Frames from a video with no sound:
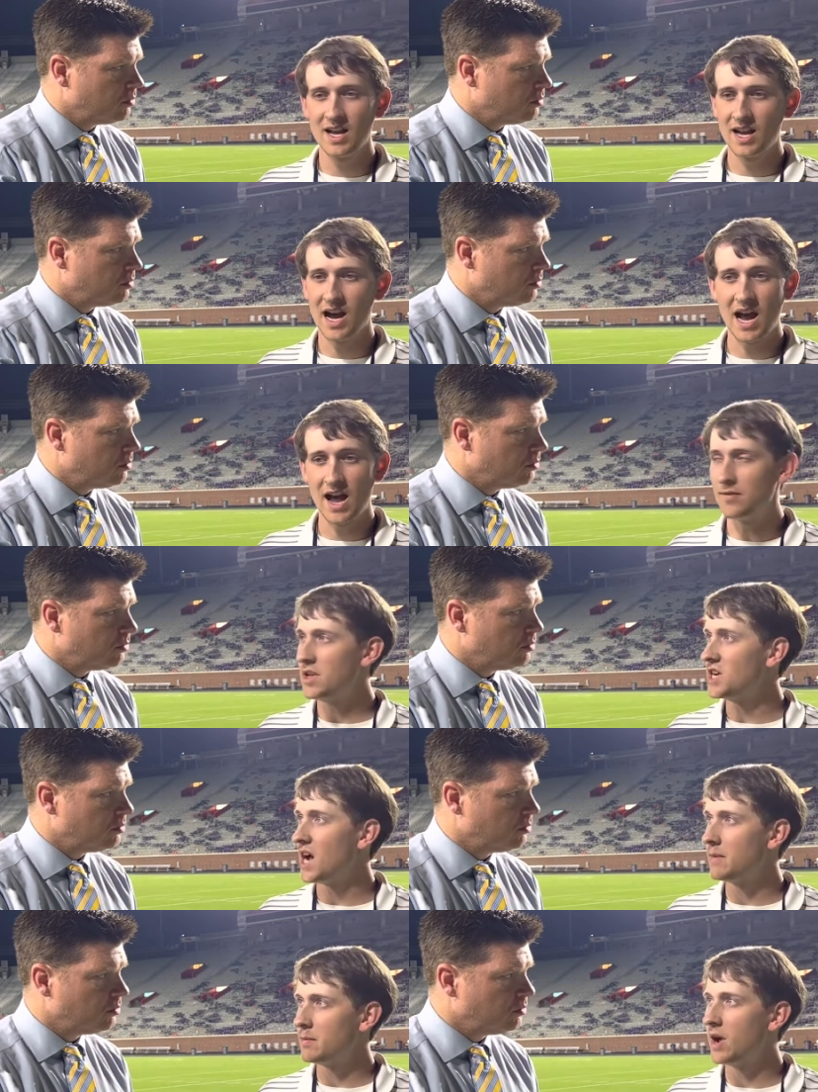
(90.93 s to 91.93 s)
Speaker 1: I have that
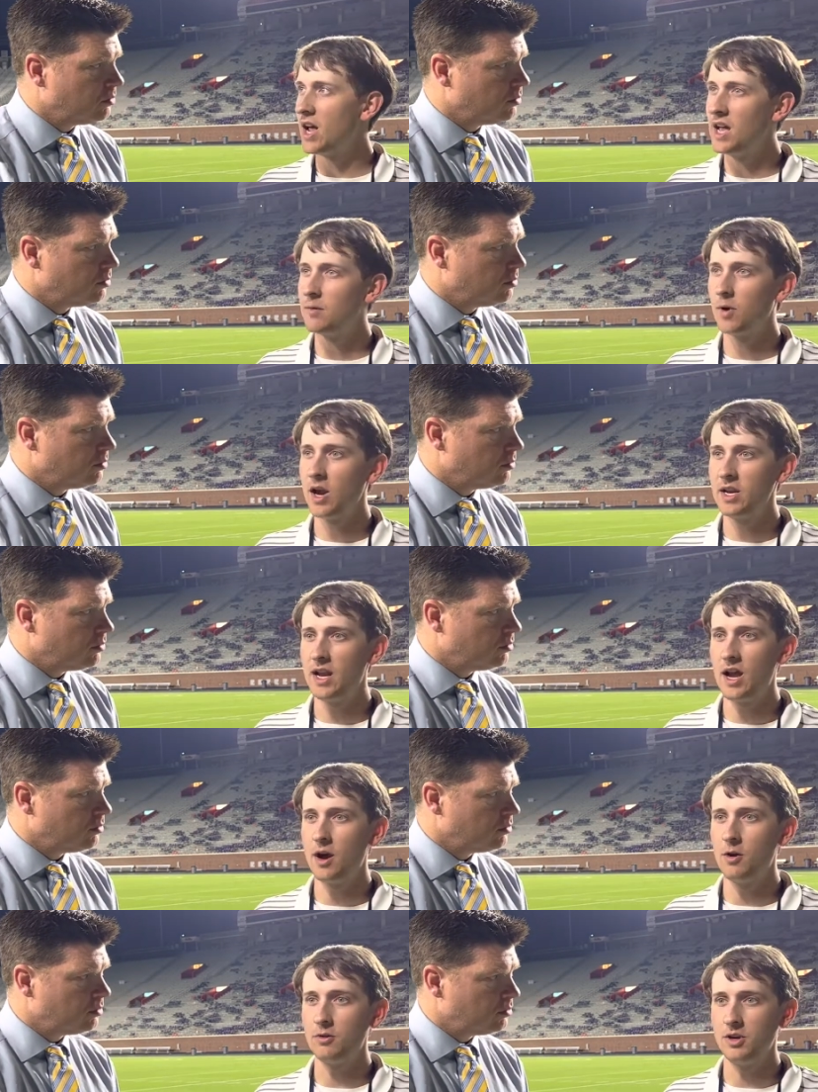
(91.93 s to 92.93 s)
job in my hand right now
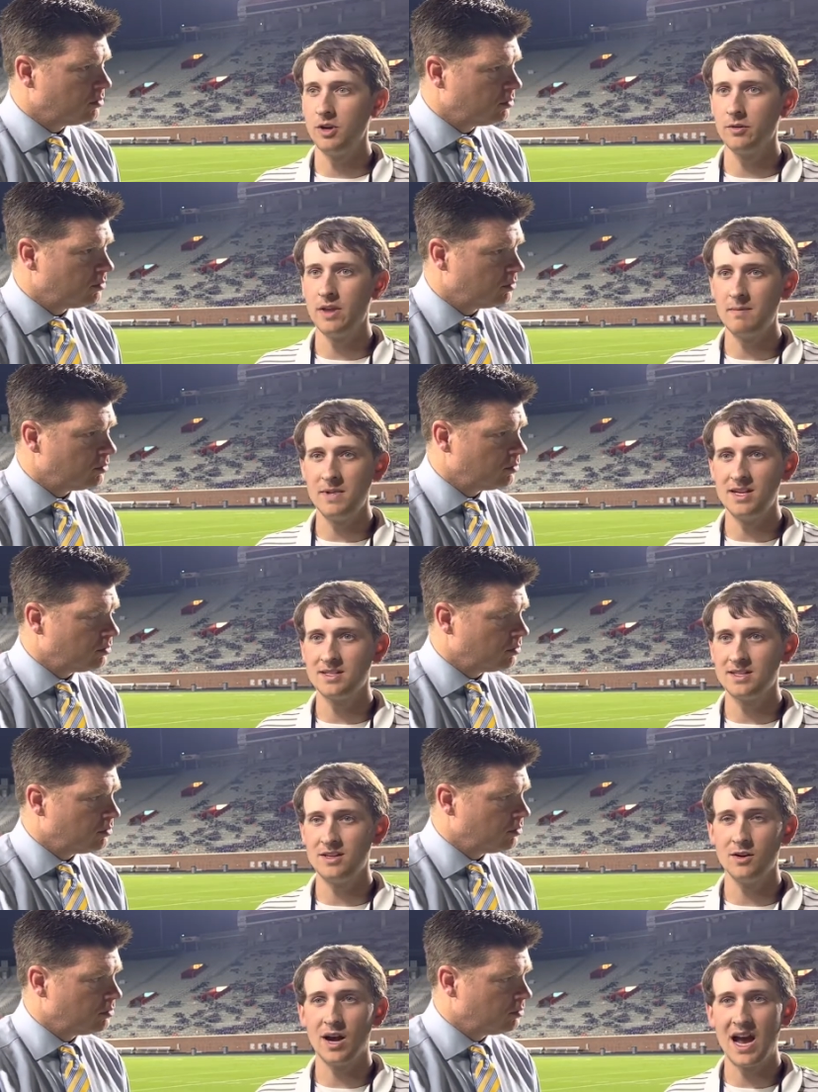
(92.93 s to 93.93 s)
now, you know, that means,
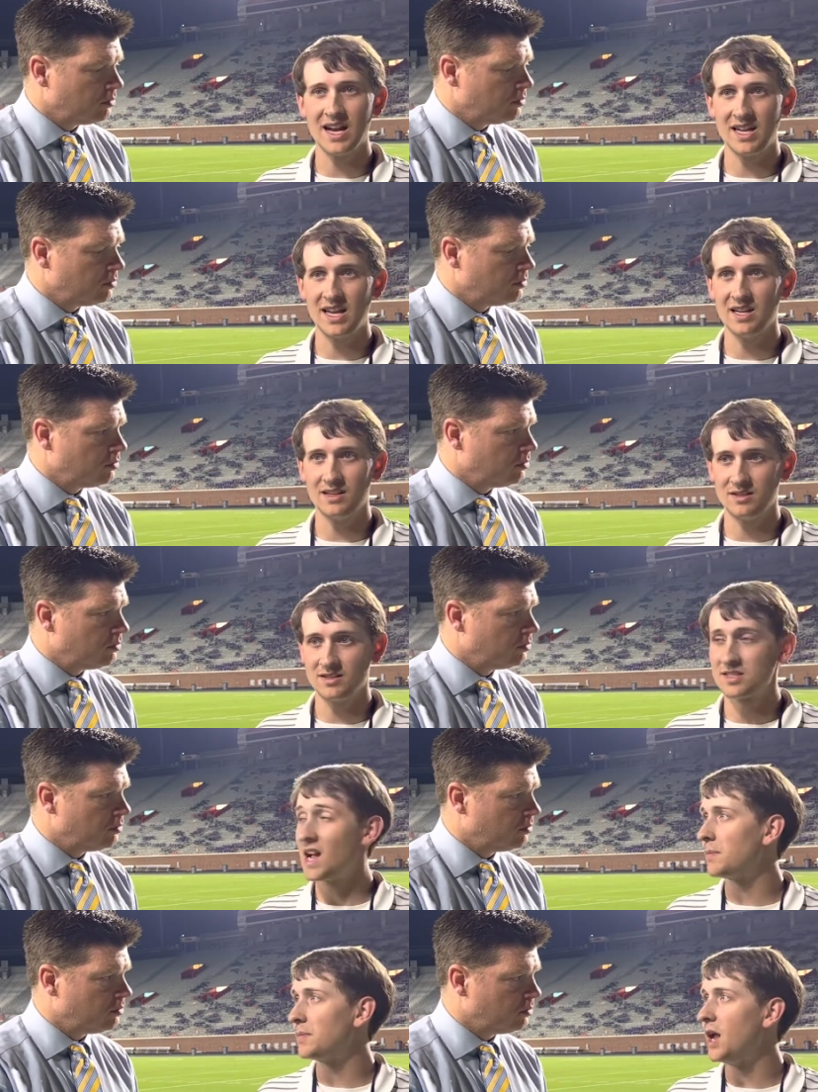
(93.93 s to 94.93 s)
you know, I can't just
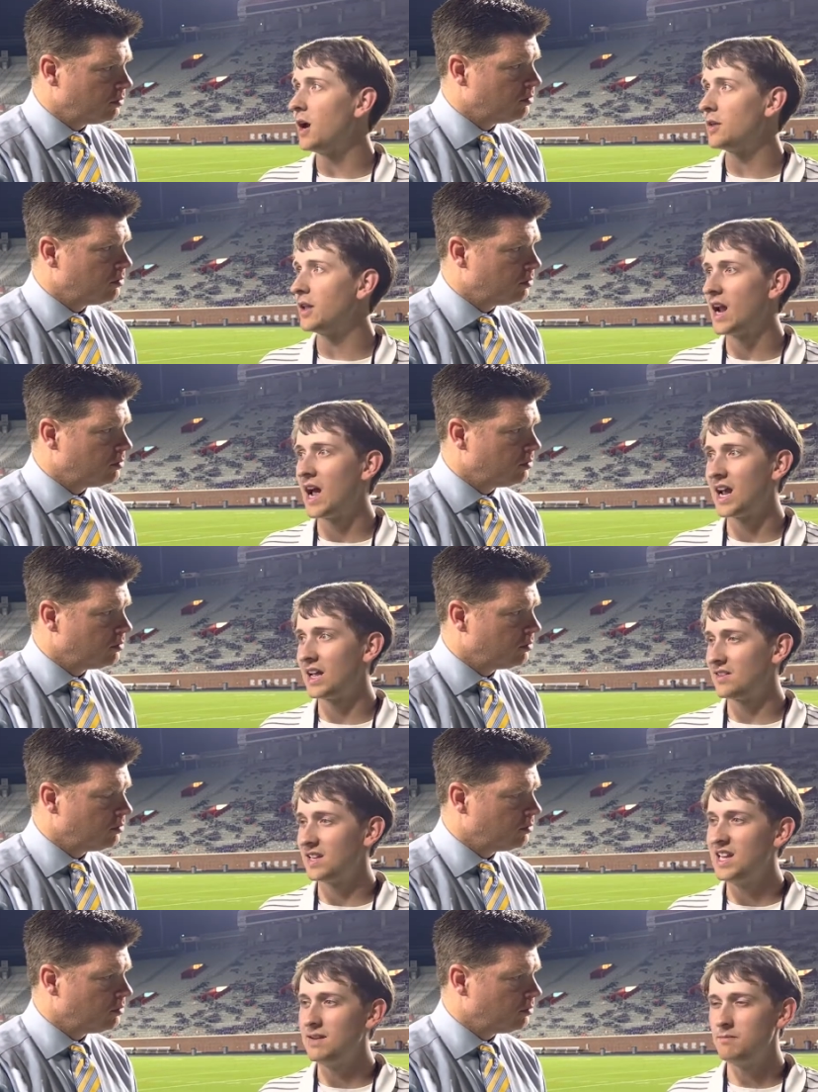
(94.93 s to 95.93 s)
stop there, that I have to
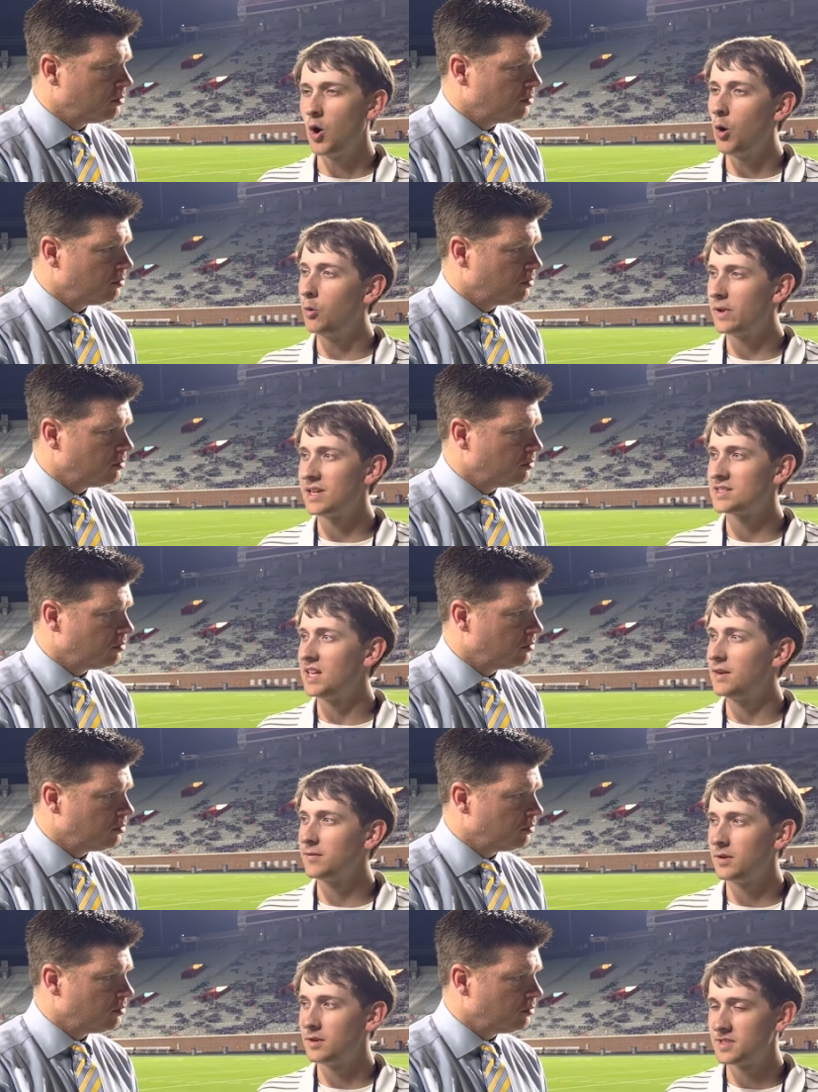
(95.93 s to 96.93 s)
keep holding that
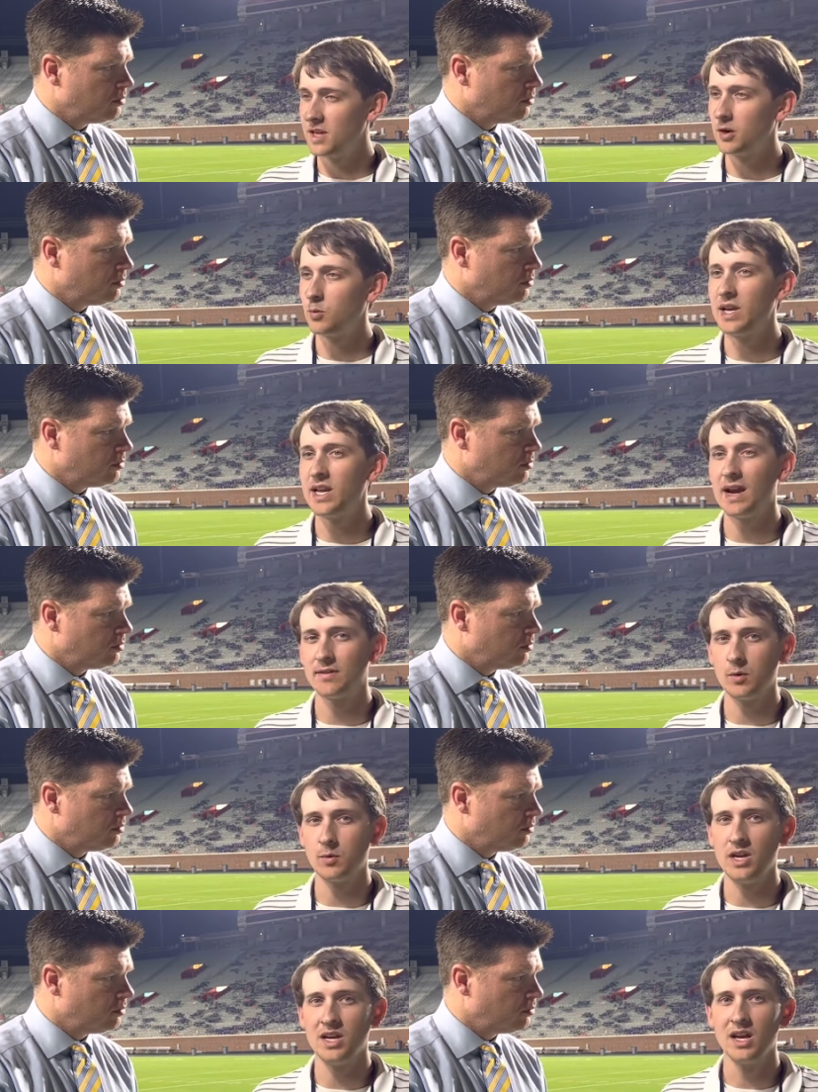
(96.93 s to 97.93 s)
stand, standard week after
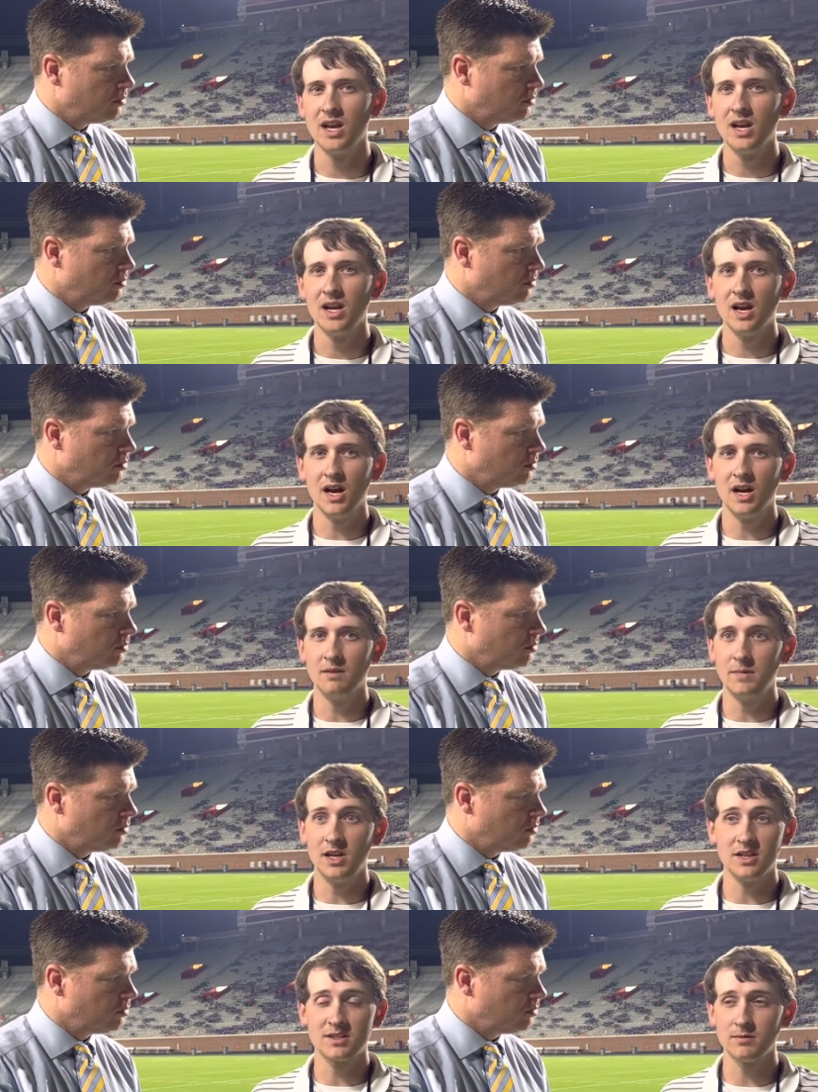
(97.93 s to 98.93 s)
week. Um,
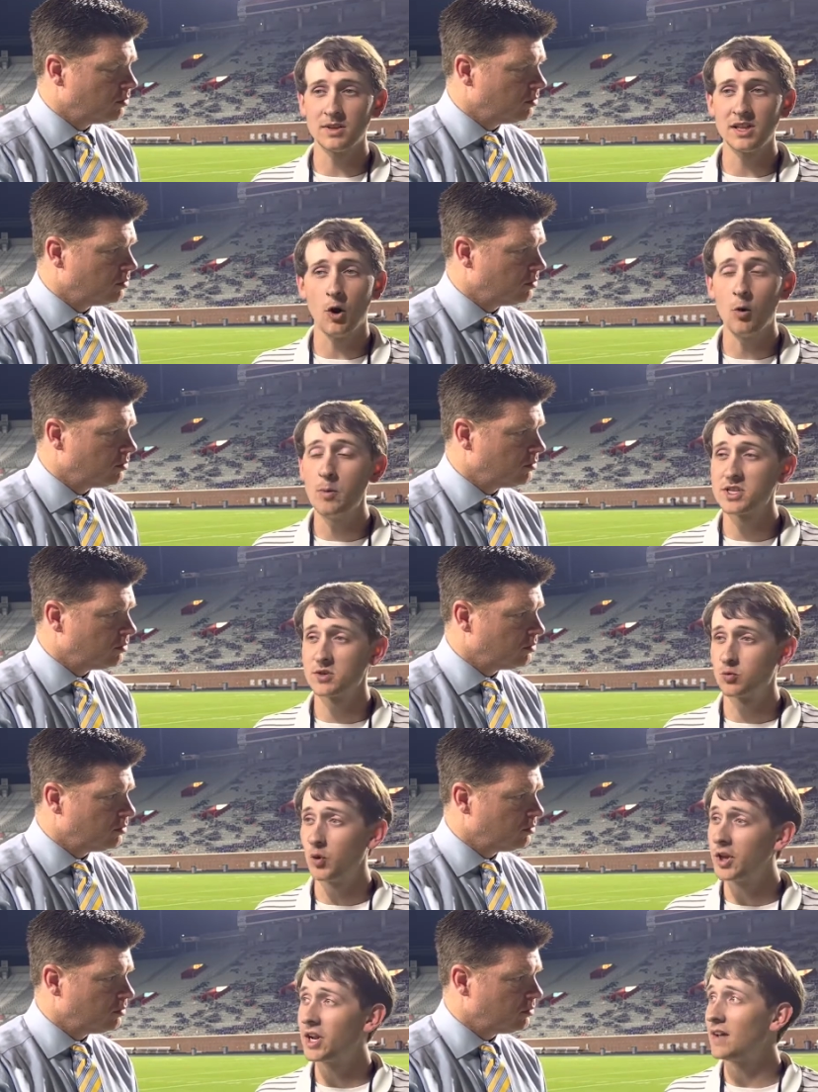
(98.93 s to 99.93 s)
and it's something that Ole Miss is
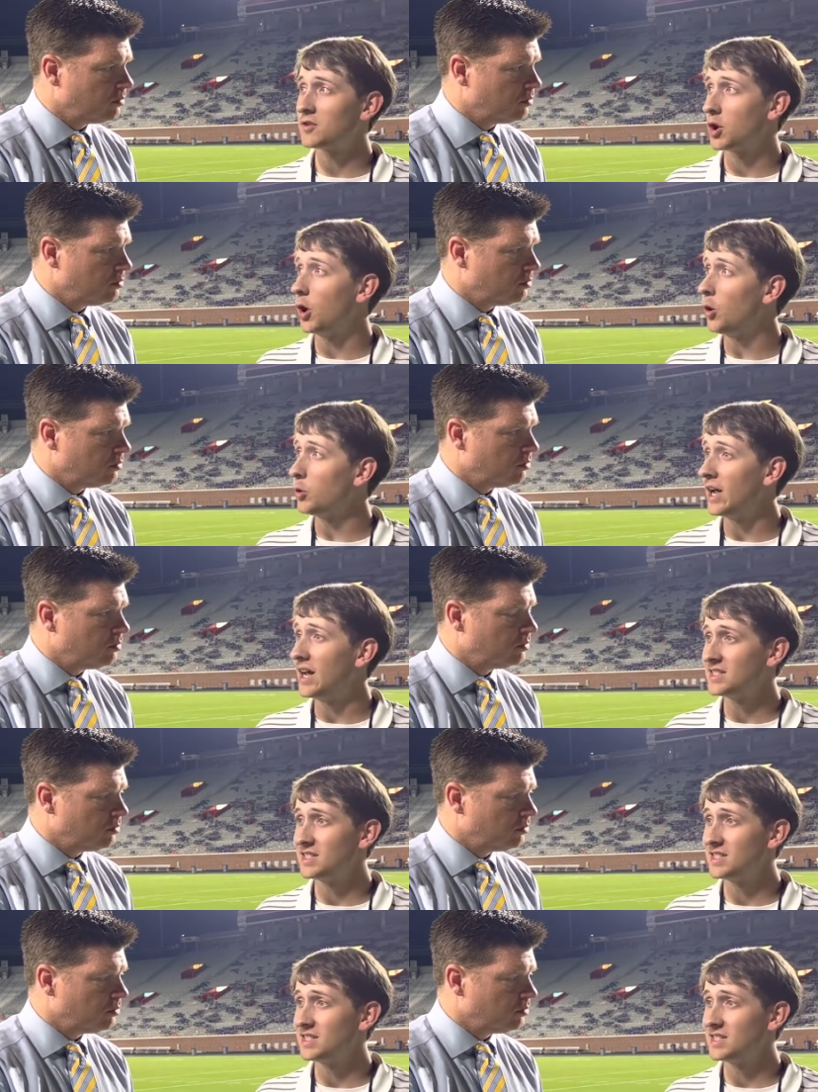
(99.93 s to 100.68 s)
really going to have to hold as a